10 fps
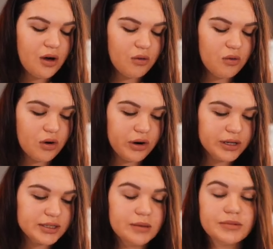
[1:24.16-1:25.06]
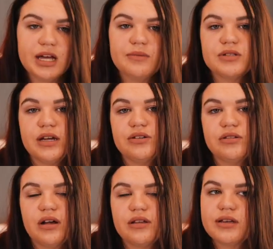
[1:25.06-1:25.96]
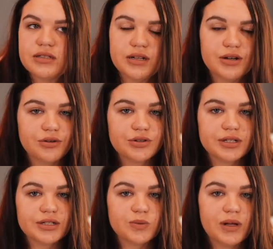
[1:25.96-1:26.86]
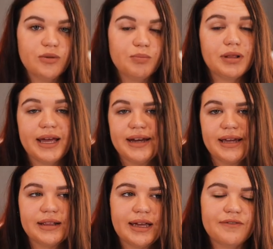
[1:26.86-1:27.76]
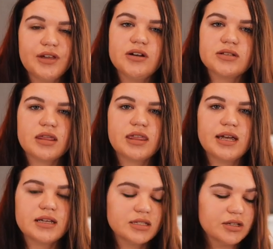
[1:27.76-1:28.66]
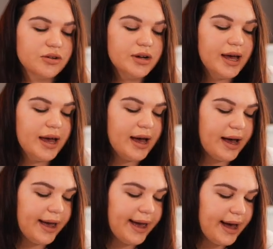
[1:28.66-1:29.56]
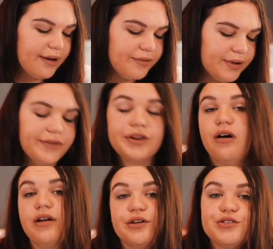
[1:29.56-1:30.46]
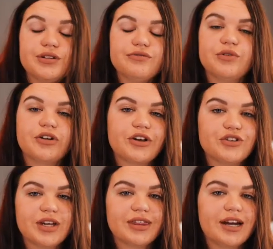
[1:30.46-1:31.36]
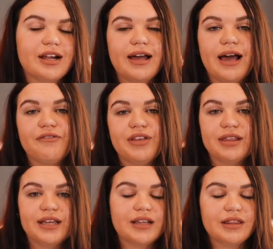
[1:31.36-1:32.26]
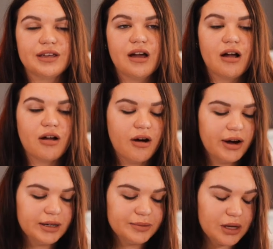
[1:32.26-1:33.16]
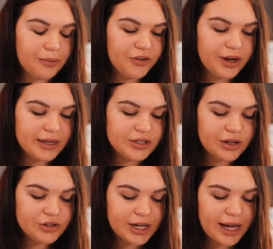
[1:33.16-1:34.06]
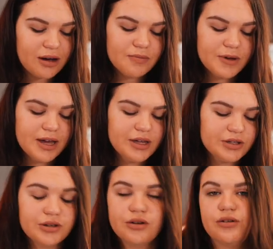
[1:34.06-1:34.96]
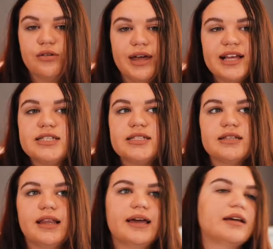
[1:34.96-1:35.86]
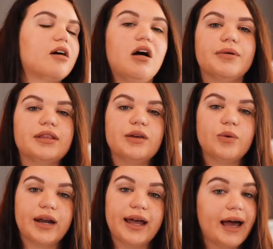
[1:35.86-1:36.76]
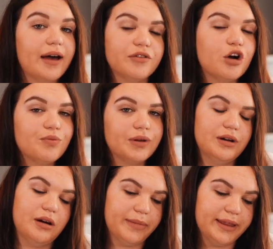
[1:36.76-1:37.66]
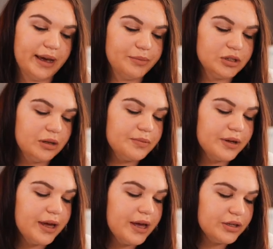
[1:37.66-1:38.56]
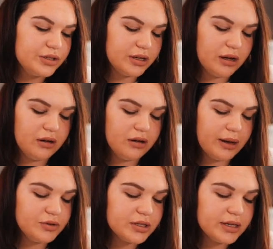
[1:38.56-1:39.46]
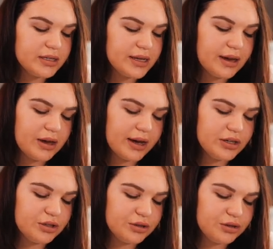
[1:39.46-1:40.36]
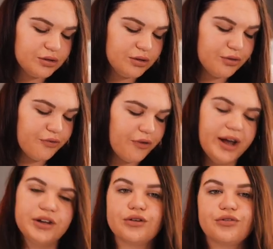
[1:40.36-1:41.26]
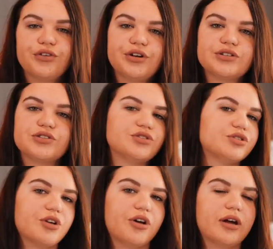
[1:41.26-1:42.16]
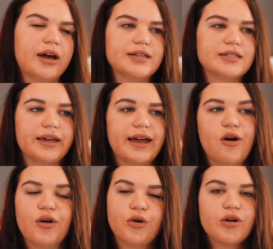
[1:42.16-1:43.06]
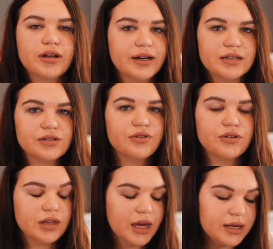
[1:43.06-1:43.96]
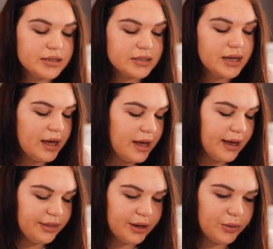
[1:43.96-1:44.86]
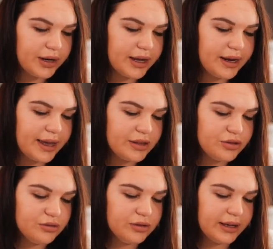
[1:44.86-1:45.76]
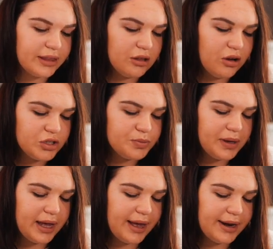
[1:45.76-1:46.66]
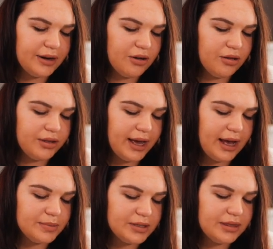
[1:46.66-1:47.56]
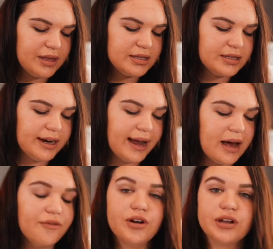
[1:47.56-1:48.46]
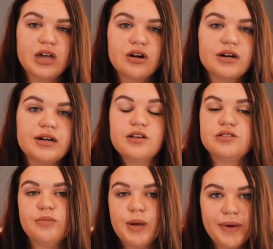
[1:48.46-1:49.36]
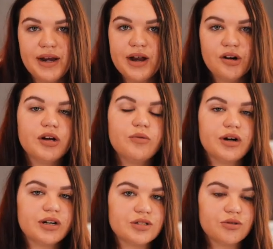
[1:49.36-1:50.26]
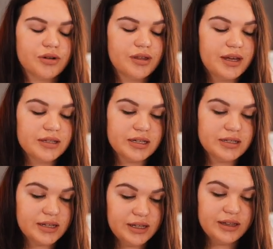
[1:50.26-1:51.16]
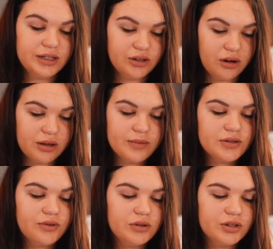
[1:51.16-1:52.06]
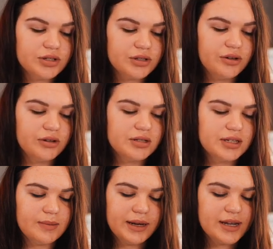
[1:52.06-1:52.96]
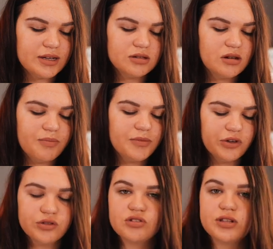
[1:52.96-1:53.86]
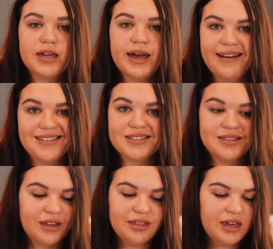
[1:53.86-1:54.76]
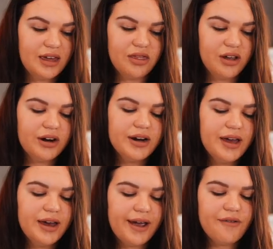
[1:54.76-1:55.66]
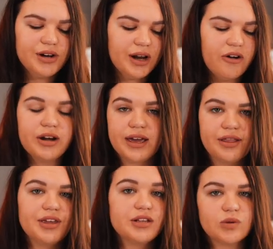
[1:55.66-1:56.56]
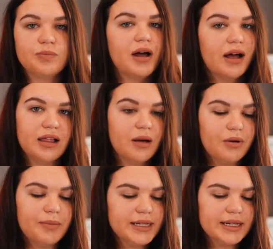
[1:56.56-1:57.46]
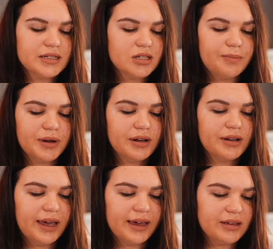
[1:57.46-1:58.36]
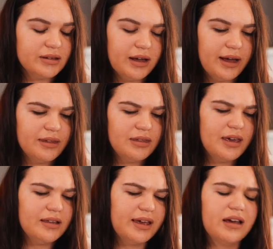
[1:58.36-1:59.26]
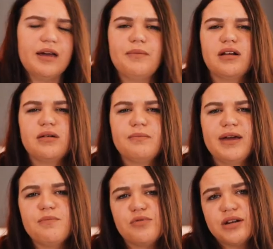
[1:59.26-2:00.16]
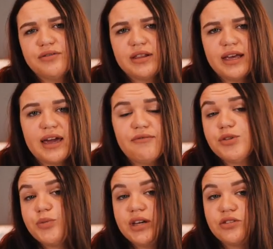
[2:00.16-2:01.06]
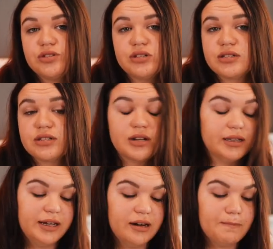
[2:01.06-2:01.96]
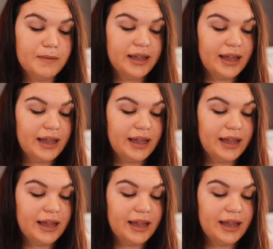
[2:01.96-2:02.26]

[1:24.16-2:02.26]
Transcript: or sometimes I do a lot of things on Notion as well when planning like videos and things. So I have a video on Notion. If you want to go check that out, I'll have that link in the card up top for you guys to go check out. So that's like commonly what I have open on my laptop. So I'm just going to take you guys through Finder first, just show you guys like how I organize a few things, and then we're going to get to like the Launchpad and all the apps and things that I have on here. So my main area where I store things is in the Documents folder. So you'll see my desktop usually has nothing in there. Every now and again things will pile up on my desktop, but like I think like I make a point of it like every week to just clean up my